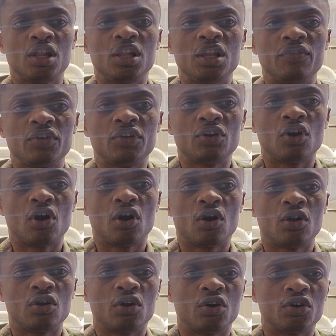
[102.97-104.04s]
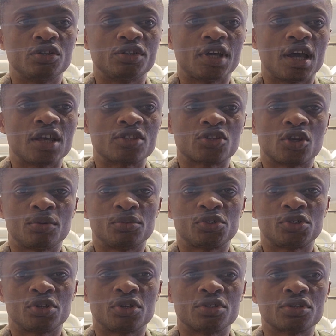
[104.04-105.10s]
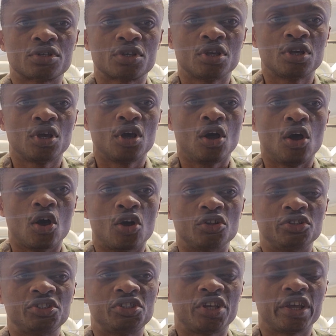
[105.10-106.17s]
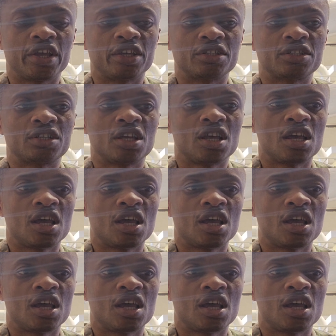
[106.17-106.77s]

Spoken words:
leaving all other assumptions unchanged.